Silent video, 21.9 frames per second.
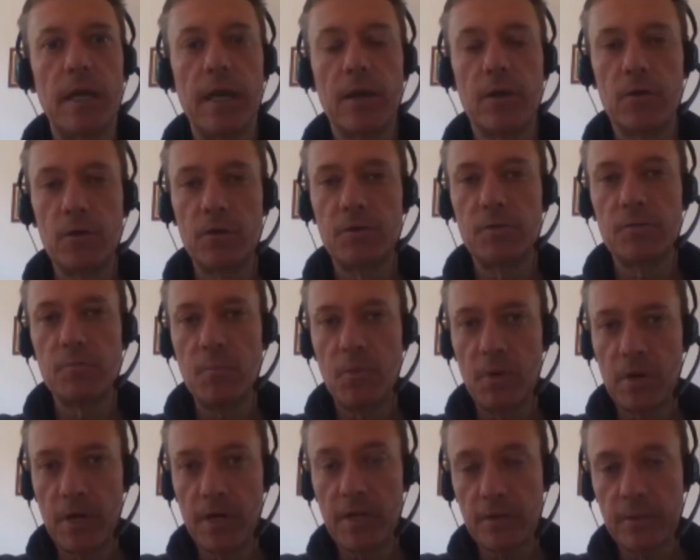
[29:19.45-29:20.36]
a good
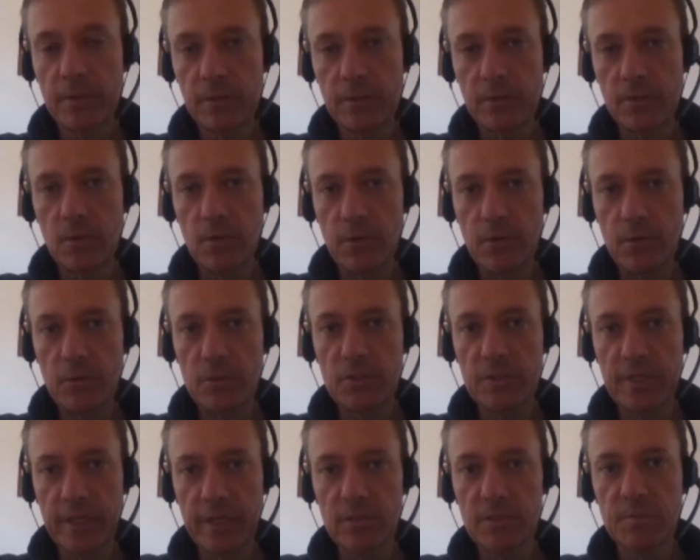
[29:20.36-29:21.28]
marketer or a good
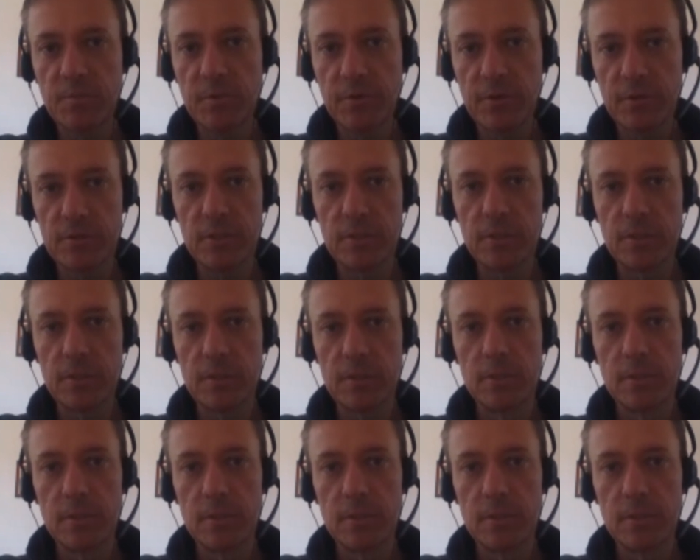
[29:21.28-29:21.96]
salesperson?